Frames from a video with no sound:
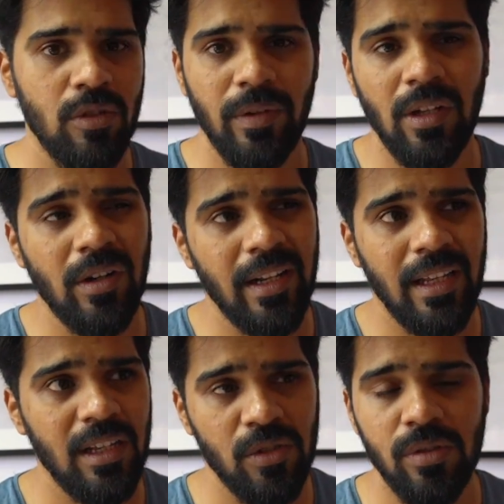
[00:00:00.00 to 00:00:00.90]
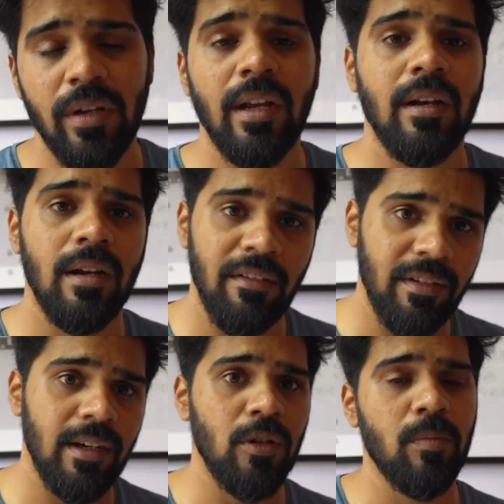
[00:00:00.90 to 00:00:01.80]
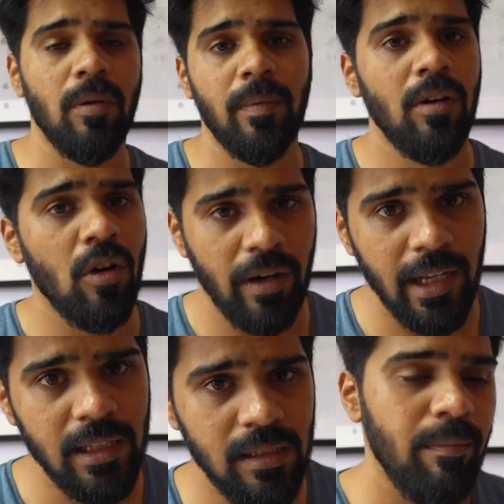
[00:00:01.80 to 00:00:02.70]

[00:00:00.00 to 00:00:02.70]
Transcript: So without any issues, you can definitely do proper long rides.